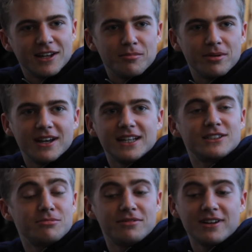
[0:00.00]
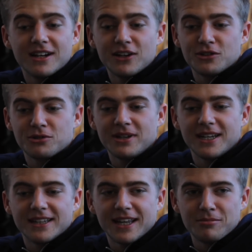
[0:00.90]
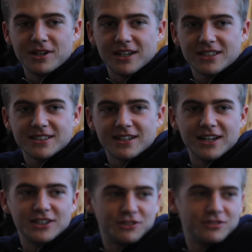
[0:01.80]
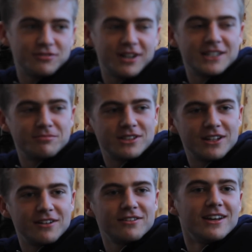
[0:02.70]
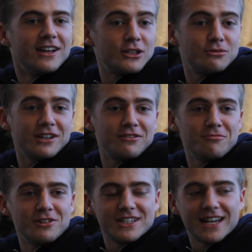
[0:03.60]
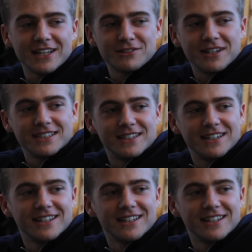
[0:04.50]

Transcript: But to be fair, I don't tweet that much, like just random stuff. I'll tweet if I'm watching X Factor.